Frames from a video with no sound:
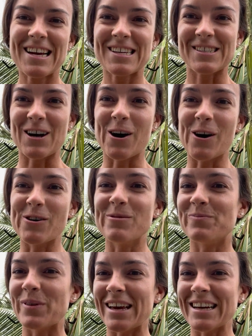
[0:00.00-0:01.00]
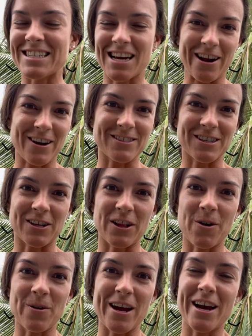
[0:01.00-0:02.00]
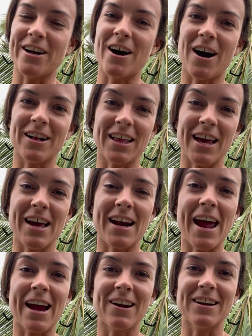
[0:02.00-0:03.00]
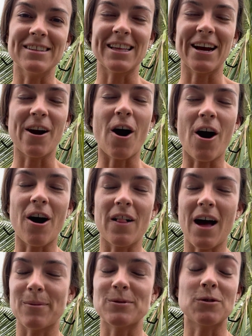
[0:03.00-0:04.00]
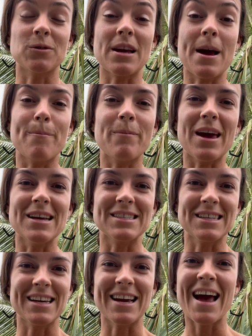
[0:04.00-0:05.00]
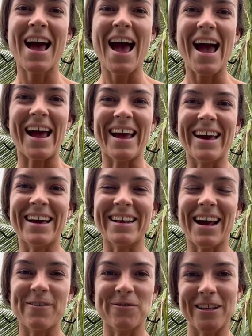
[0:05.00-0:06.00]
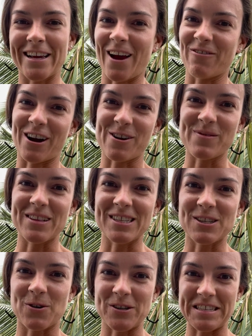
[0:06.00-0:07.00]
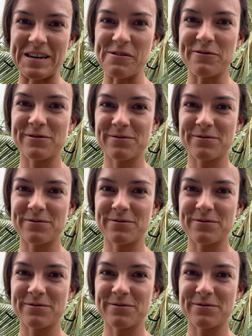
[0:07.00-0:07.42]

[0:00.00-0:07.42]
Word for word: So big shout out to Chloe and Holly and Erin. They are all absolutely amazing and I really can't recommend this course enough.